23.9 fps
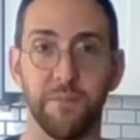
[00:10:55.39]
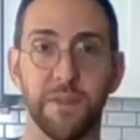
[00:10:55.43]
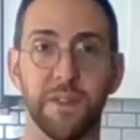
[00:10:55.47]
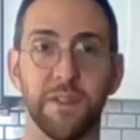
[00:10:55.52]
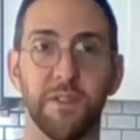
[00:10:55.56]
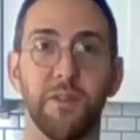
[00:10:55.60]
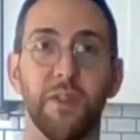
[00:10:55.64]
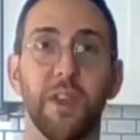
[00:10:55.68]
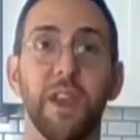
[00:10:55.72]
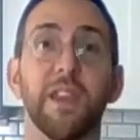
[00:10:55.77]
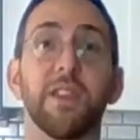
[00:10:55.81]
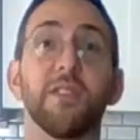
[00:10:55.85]

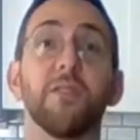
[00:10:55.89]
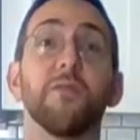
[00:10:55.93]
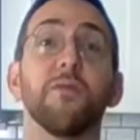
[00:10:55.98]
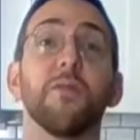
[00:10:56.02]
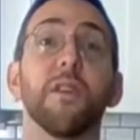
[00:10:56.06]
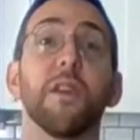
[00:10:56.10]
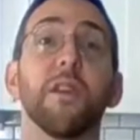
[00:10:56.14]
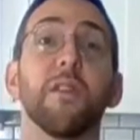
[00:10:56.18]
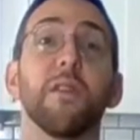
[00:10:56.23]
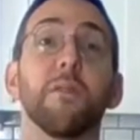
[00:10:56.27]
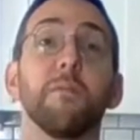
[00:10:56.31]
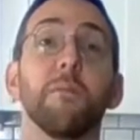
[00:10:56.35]
So thank you
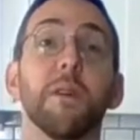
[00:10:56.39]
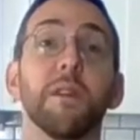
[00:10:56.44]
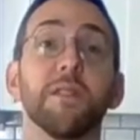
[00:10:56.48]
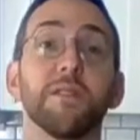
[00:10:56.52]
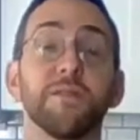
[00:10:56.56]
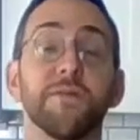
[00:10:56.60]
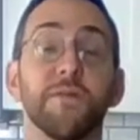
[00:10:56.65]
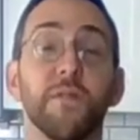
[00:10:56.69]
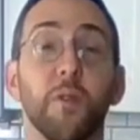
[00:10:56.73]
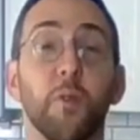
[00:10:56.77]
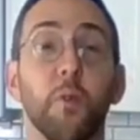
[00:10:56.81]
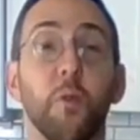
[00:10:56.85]
very
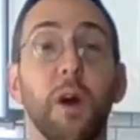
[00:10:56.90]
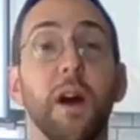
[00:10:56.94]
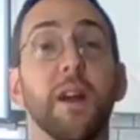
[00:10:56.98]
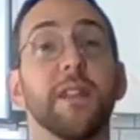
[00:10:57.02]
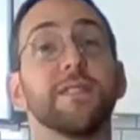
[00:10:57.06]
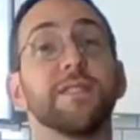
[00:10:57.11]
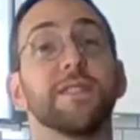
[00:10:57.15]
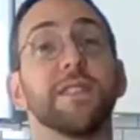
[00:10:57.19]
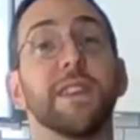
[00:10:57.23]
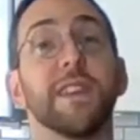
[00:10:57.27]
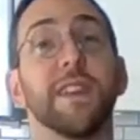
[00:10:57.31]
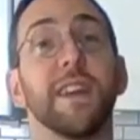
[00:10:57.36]
much for
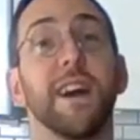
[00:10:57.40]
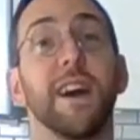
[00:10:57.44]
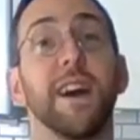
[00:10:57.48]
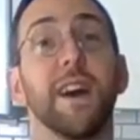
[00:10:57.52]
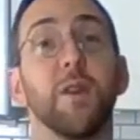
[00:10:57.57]
watching.